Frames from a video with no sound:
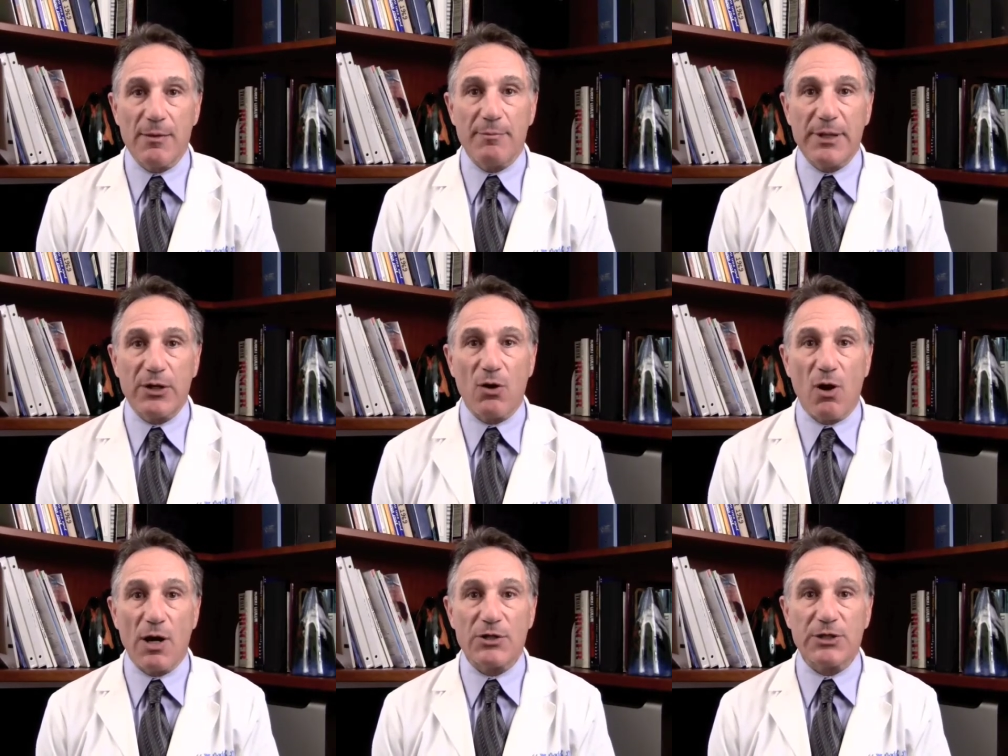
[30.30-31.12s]

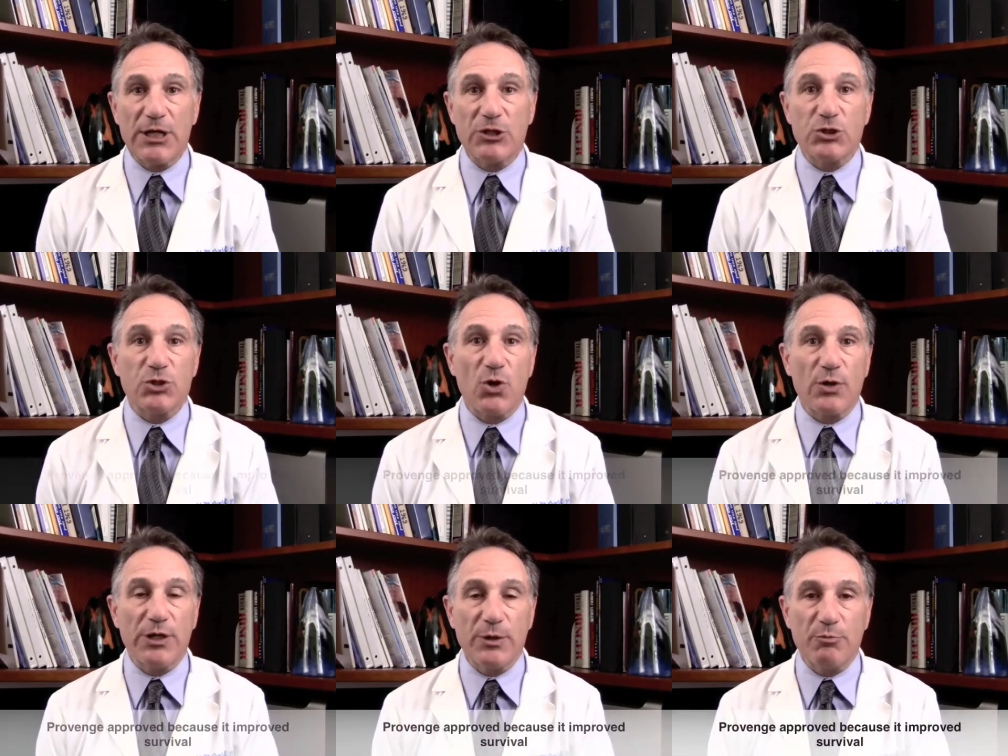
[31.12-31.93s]
because it
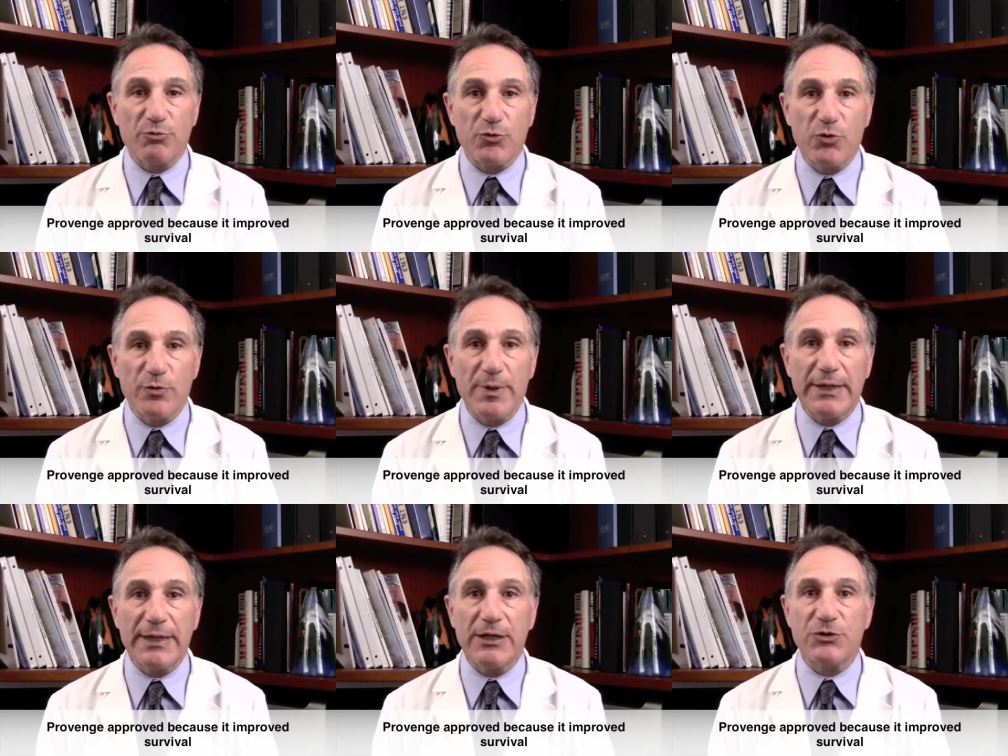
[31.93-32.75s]
showed an
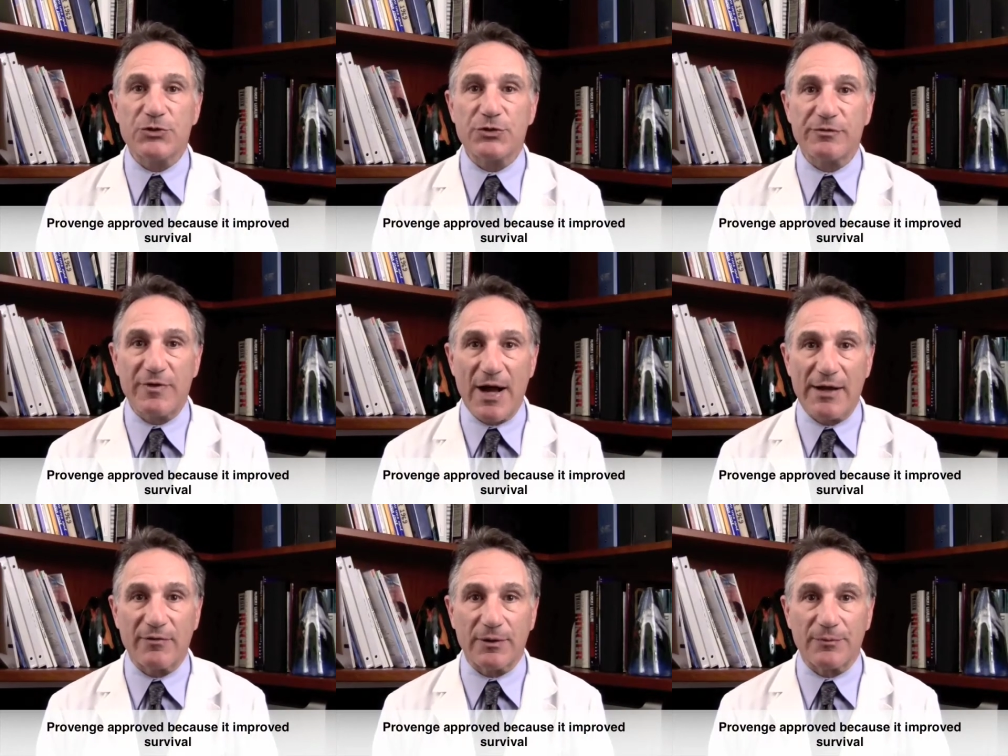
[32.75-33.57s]
improvement in
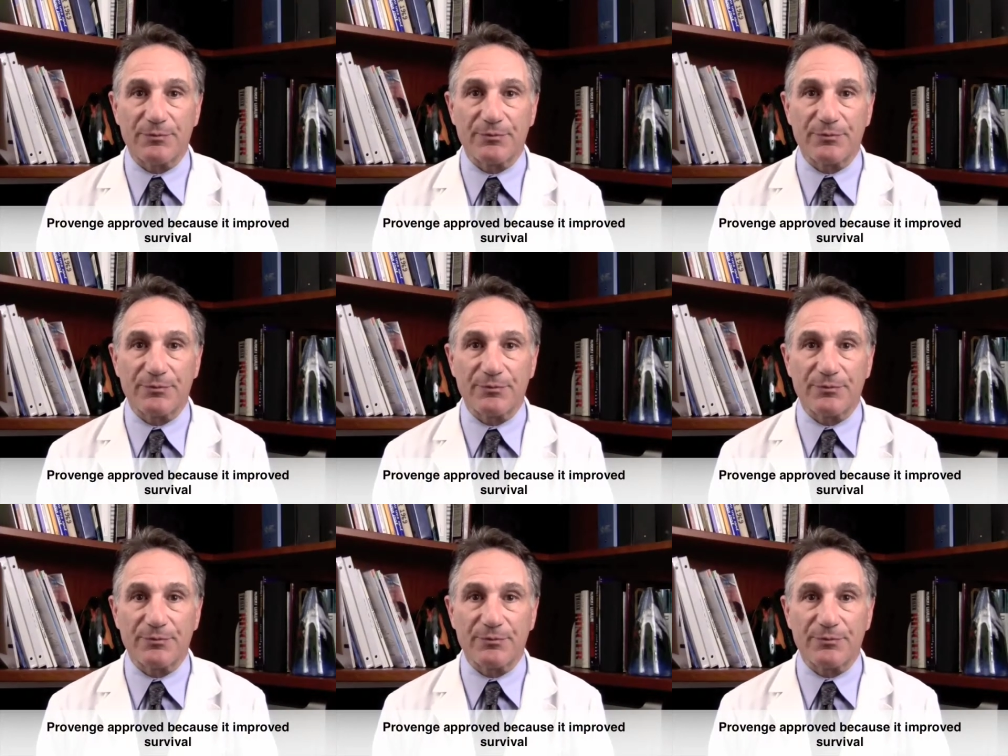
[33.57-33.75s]
survival.